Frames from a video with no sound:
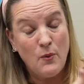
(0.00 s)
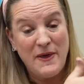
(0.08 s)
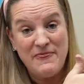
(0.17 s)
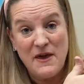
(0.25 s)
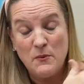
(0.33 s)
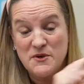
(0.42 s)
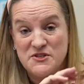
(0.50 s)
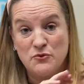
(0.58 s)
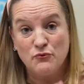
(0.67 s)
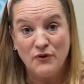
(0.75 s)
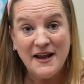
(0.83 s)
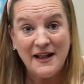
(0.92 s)
when there was a
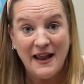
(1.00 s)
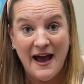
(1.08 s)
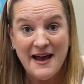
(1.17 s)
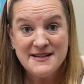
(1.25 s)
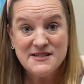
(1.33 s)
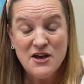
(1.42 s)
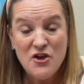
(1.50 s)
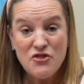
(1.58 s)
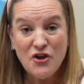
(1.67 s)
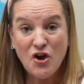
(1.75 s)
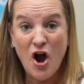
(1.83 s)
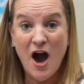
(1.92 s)
red light,
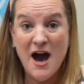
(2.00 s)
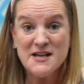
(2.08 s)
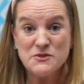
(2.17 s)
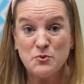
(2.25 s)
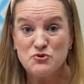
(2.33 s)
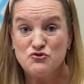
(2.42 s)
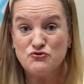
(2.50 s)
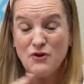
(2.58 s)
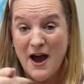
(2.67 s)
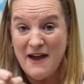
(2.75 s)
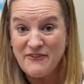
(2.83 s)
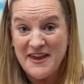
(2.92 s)
the cars would
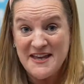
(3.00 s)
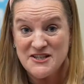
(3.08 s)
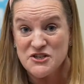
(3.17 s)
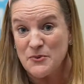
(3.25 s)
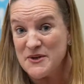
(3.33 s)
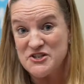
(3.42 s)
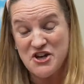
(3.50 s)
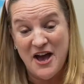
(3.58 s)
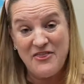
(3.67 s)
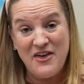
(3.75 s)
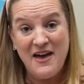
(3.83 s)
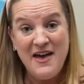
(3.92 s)
drive into each
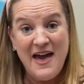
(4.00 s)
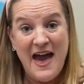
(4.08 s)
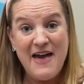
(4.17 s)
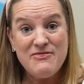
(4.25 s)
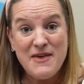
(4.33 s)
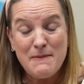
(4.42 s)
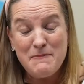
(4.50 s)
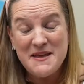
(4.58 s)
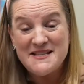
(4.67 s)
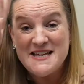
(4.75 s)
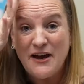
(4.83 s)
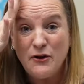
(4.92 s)
other and there'd be
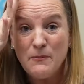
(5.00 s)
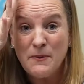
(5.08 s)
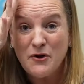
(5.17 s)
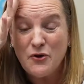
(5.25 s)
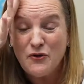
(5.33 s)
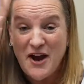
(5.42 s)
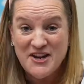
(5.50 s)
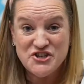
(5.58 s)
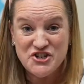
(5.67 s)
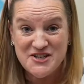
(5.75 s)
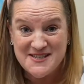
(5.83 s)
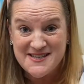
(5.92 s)
terrible
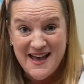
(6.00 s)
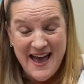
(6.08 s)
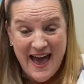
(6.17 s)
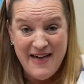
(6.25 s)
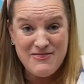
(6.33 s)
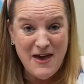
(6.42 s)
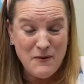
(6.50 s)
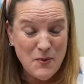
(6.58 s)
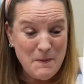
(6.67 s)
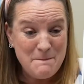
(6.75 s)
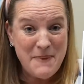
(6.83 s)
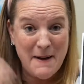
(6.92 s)
crashes and they
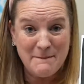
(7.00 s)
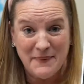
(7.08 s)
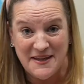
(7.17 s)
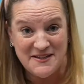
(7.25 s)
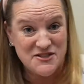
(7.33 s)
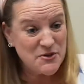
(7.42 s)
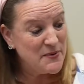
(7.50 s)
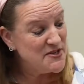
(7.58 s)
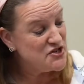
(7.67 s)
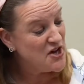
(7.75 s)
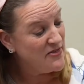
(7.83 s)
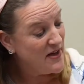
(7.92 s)
would bump into
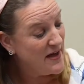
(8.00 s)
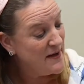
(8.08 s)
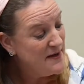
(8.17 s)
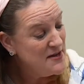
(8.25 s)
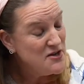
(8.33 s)
each other.